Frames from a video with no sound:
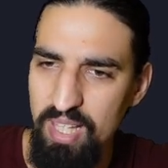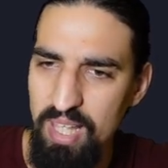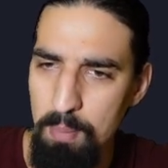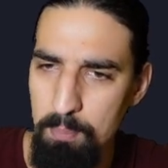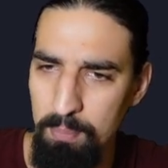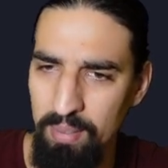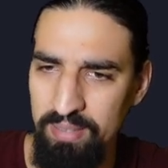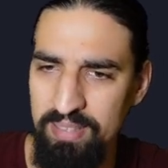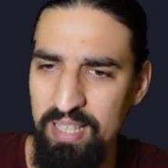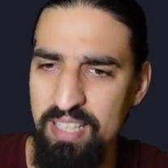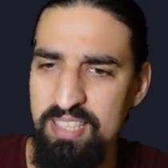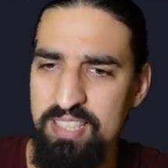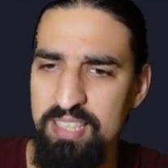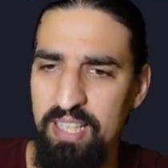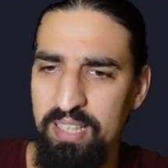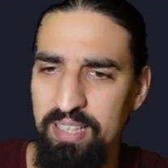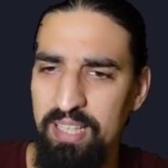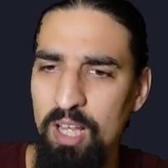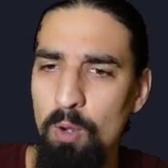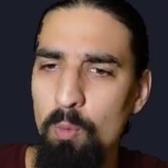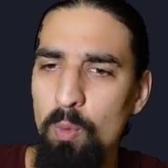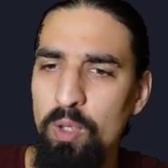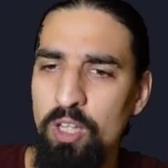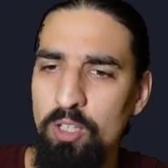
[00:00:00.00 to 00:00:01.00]
But that's it.
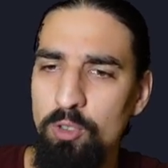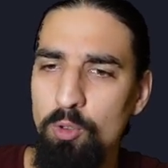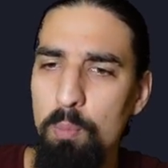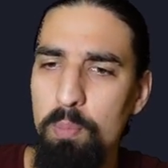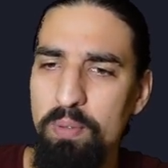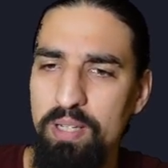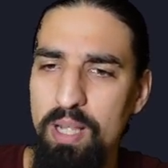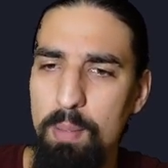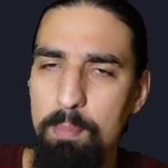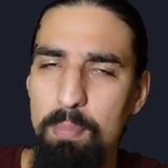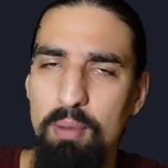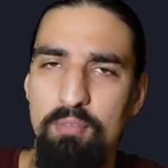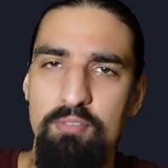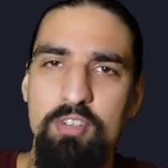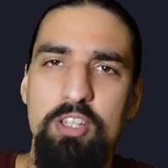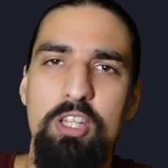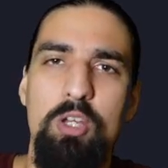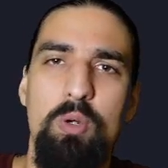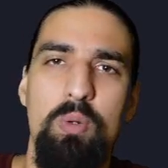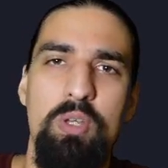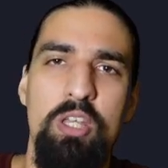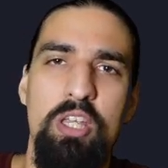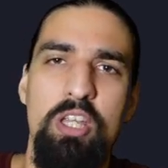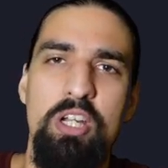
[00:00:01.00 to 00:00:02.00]
Now we can open up a
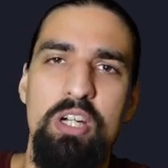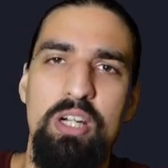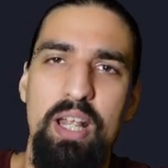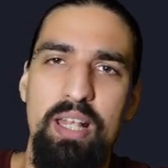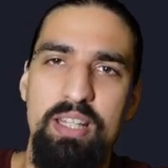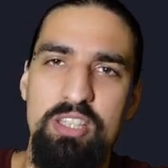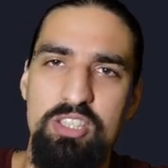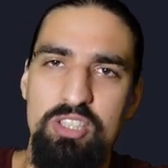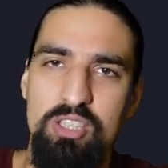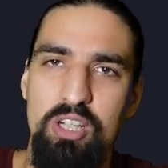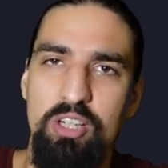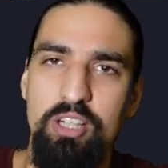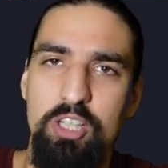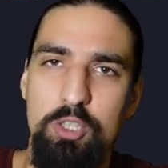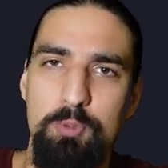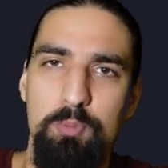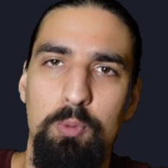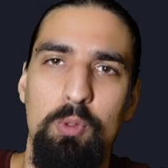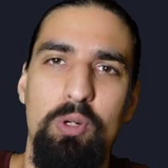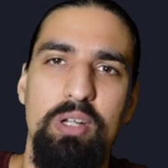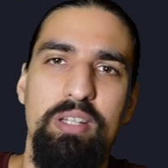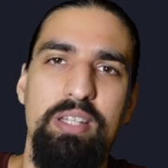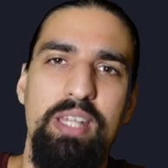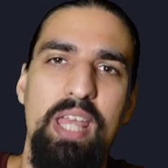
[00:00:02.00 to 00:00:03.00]
video here and start
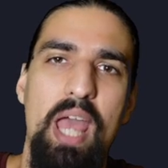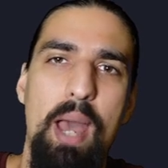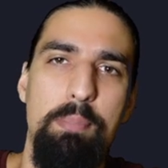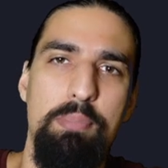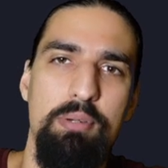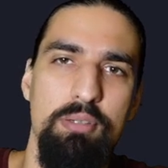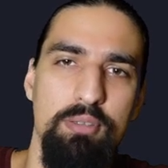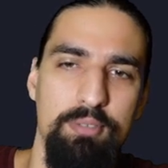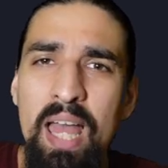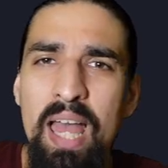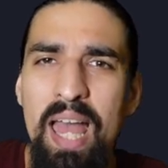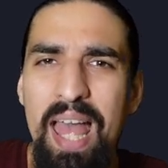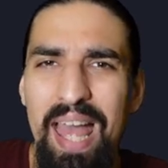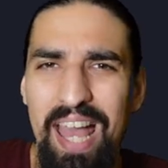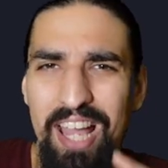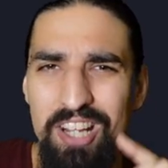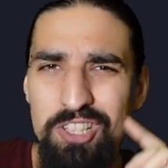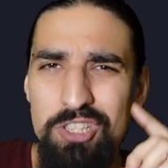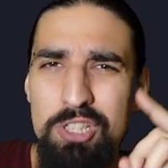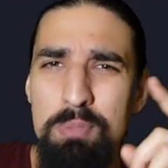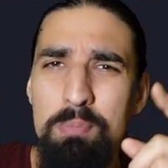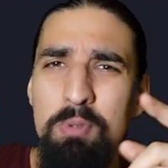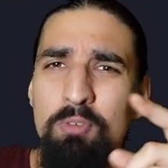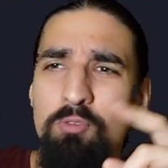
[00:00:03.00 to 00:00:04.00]
exploring the app.
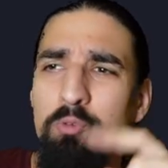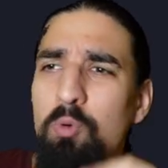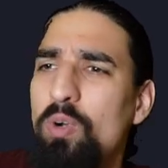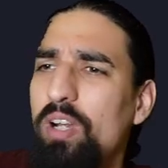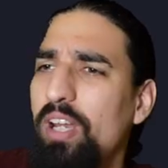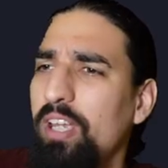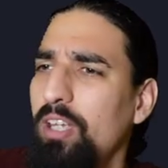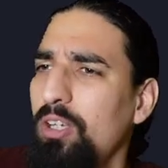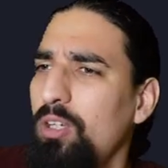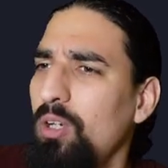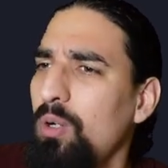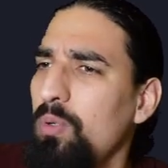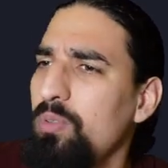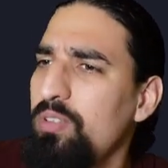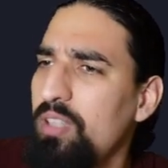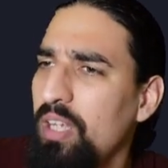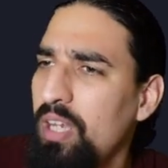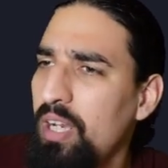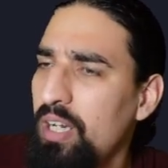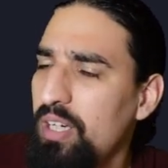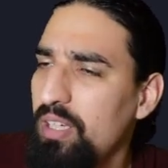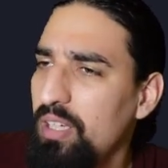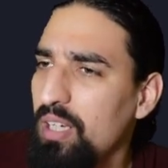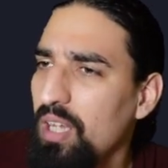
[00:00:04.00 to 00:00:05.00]
Actually, before I go
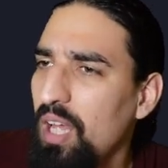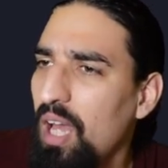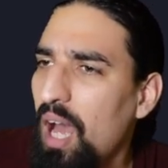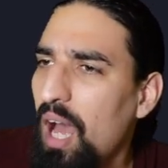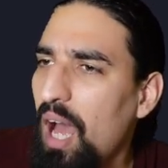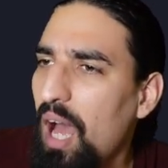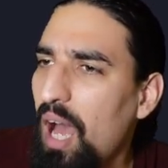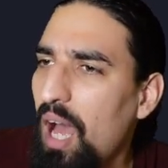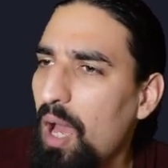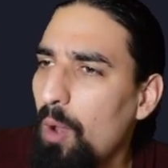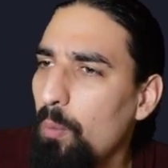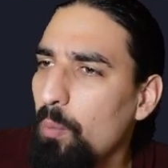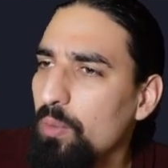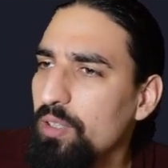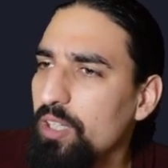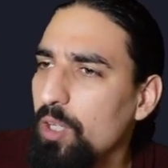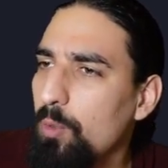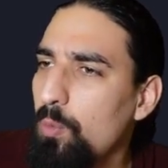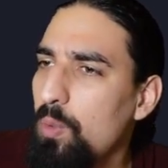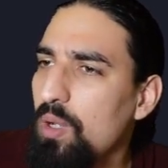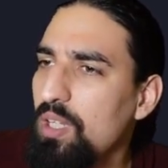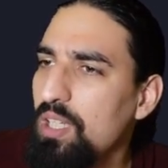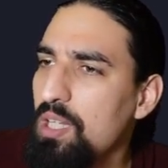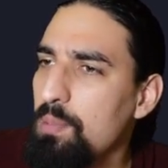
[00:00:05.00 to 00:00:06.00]
there, I want to
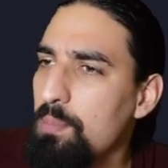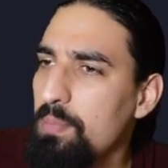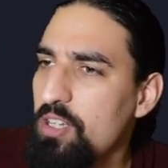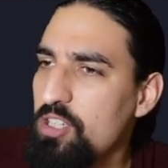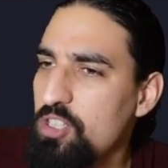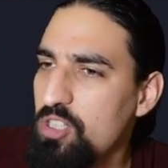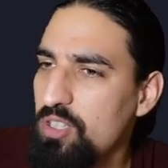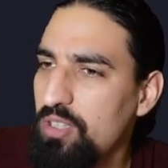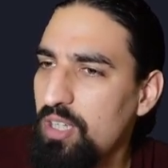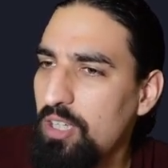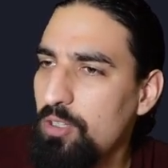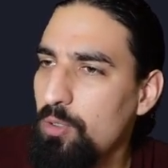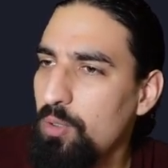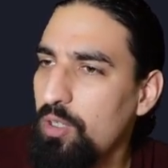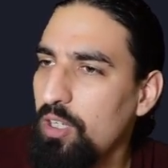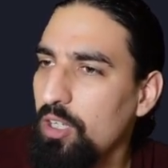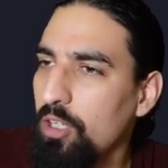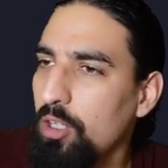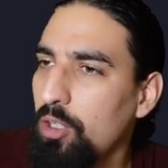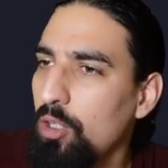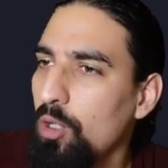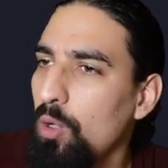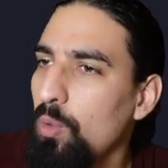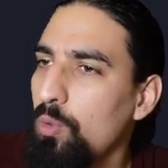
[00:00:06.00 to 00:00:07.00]
quickly mention that you
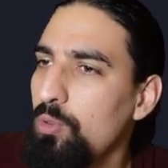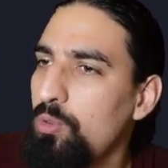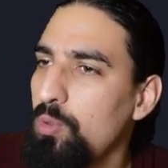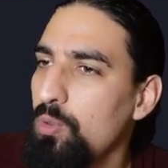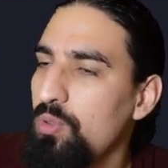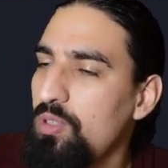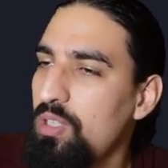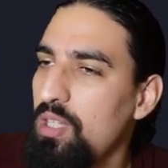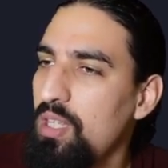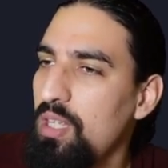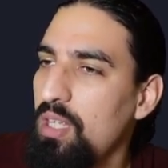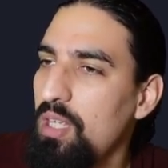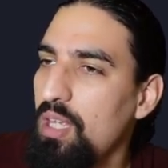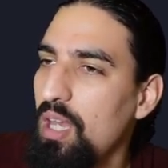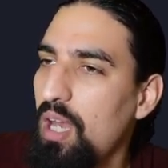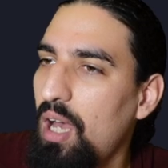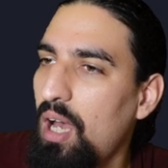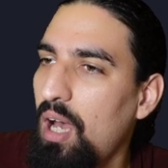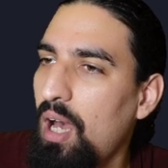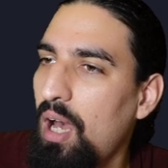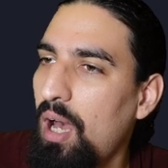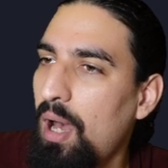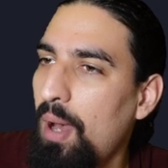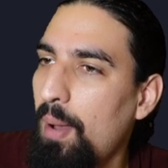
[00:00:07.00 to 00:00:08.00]
can go to the,
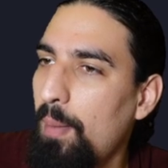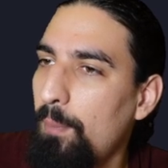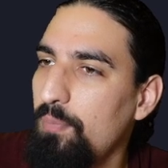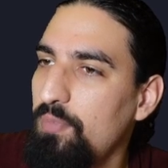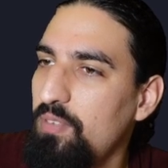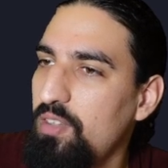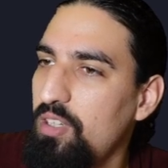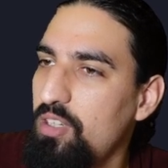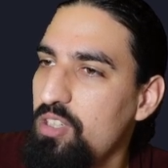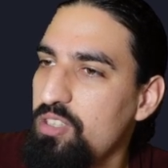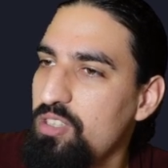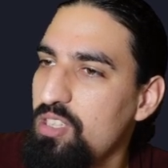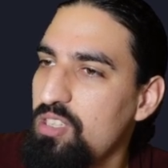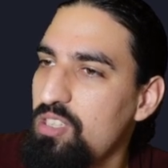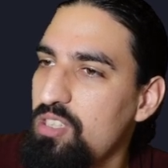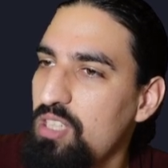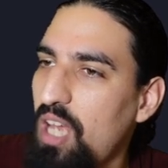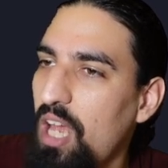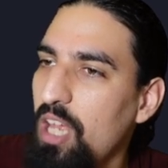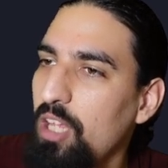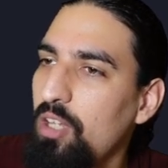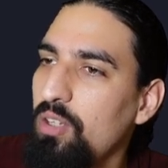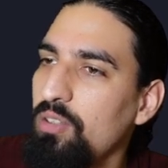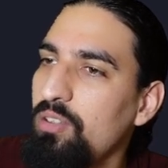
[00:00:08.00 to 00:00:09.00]
um, there is this
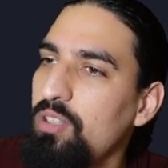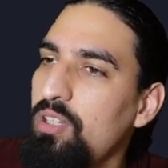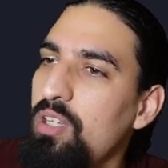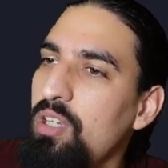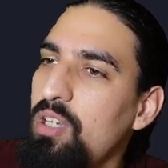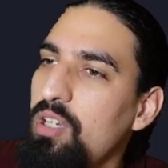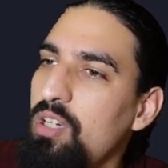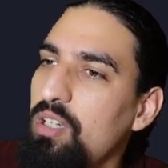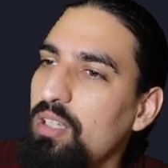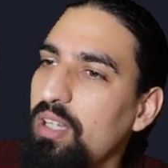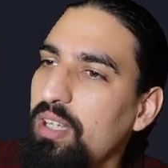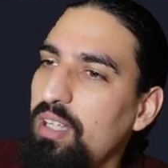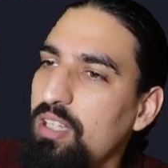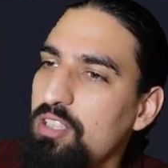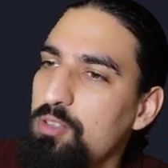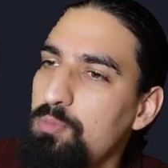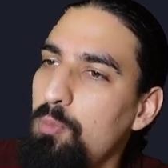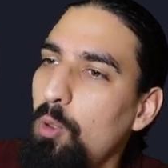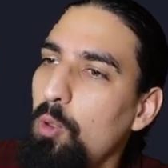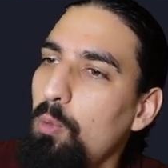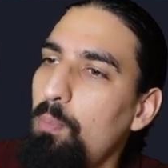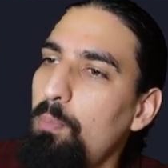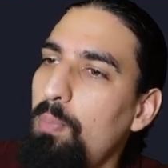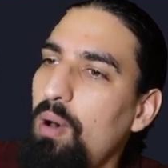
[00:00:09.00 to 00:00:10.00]
icon here, like a
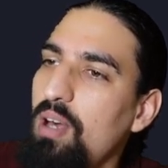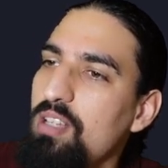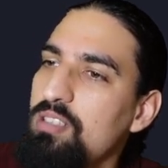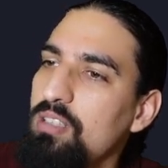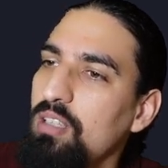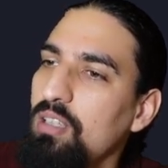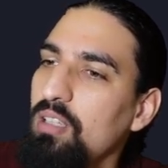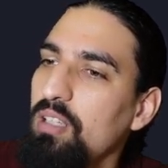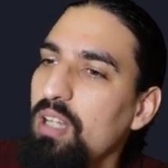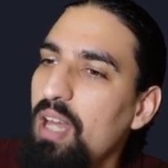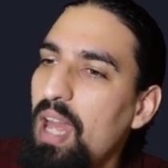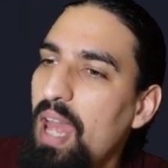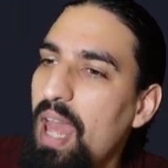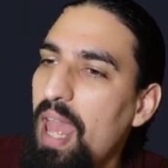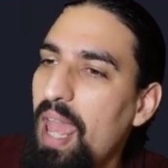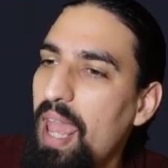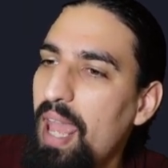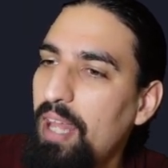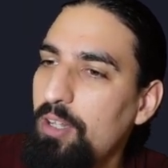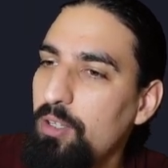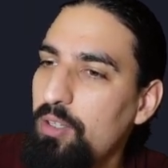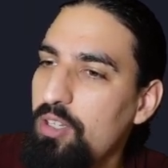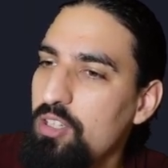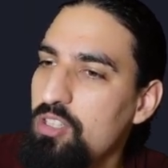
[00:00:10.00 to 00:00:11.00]
small puzzle,
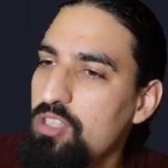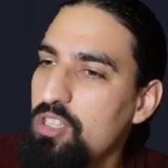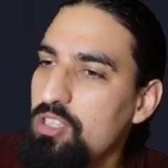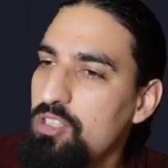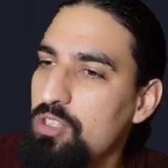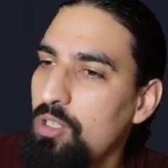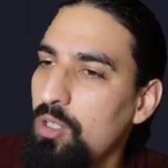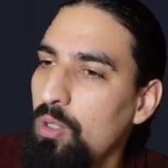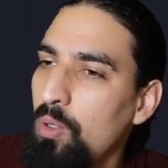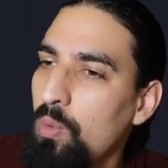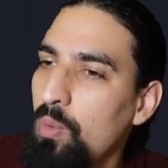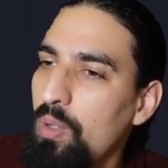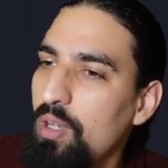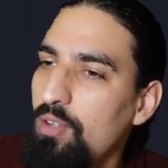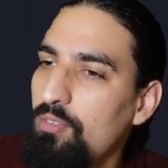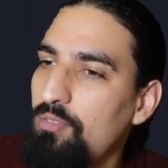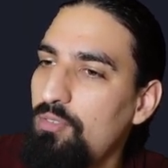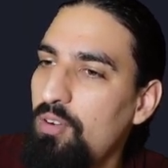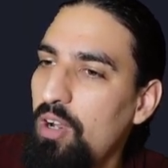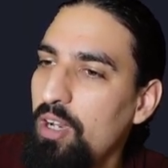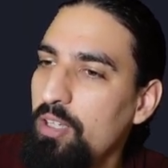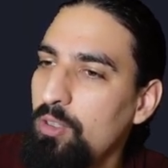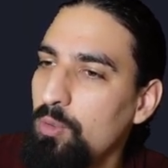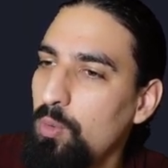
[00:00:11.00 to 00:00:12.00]
and you can just go and
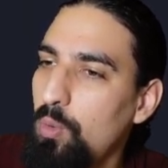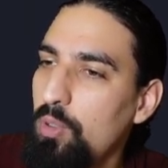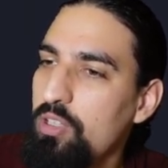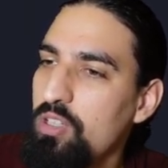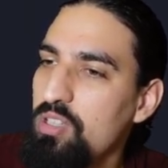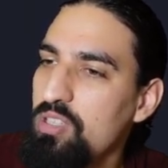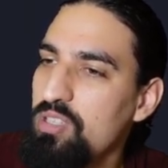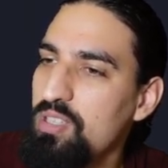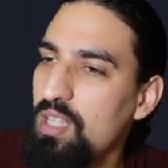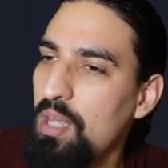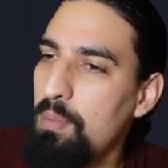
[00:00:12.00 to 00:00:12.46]
find Ortus